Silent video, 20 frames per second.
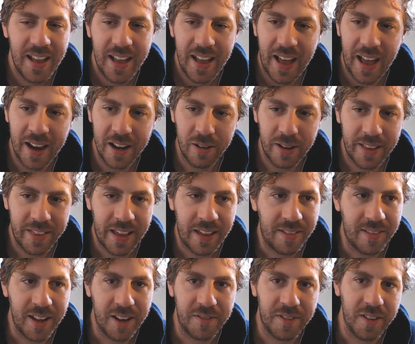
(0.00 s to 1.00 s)
Anyway,
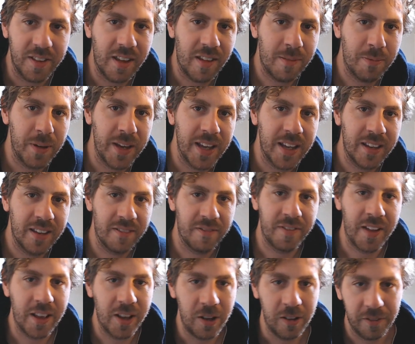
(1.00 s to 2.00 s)
that's it for this week.
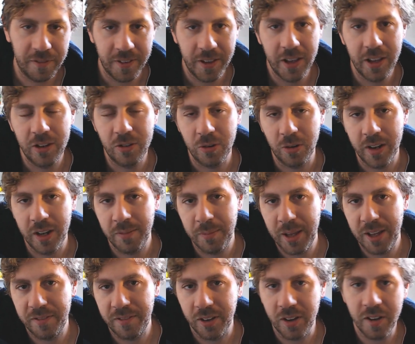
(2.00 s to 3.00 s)
Thank you for joining
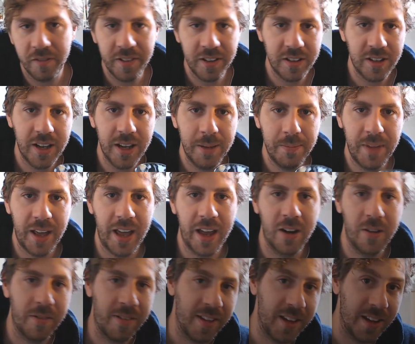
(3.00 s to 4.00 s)
me for coffee time,
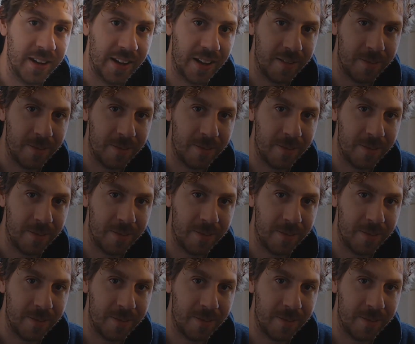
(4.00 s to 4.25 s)
and I'll see you next